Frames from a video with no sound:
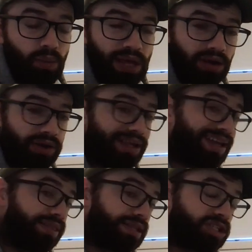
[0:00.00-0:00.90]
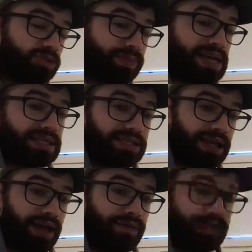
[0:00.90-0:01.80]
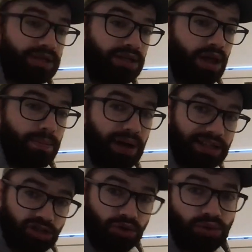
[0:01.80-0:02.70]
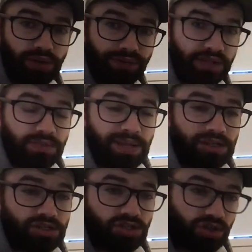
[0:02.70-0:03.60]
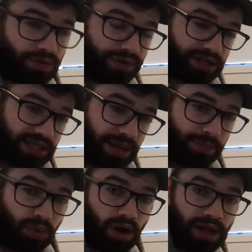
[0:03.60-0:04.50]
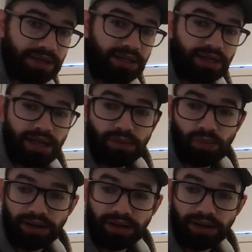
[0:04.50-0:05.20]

we're looking at the space covered by two different dimensions. So, for example, height and